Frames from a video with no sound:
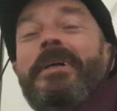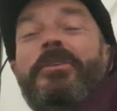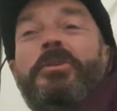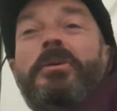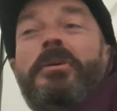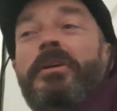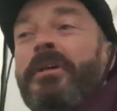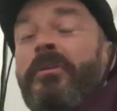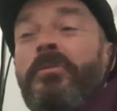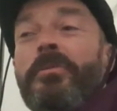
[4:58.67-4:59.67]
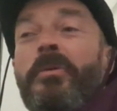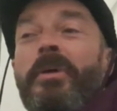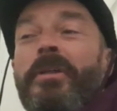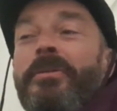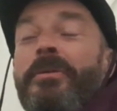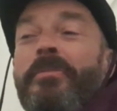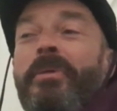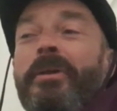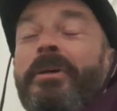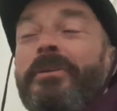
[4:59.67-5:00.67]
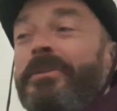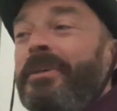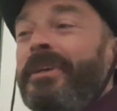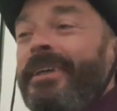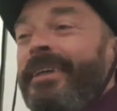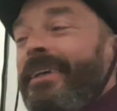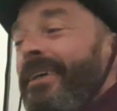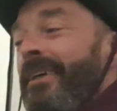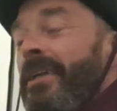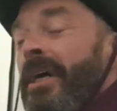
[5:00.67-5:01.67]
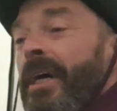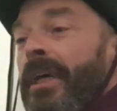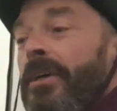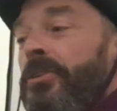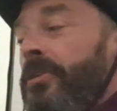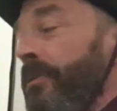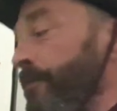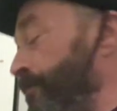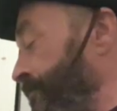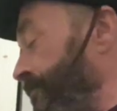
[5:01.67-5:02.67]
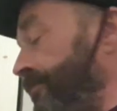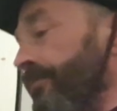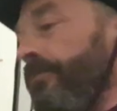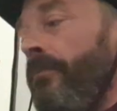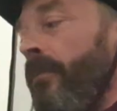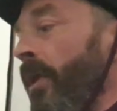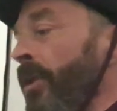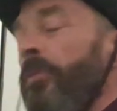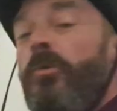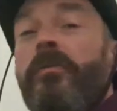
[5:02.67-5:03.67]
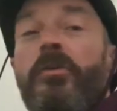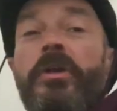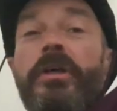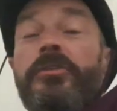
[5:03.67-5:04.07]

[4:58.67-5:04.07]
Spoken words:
So I've worked my way through the burgers, the haggis, then moving on to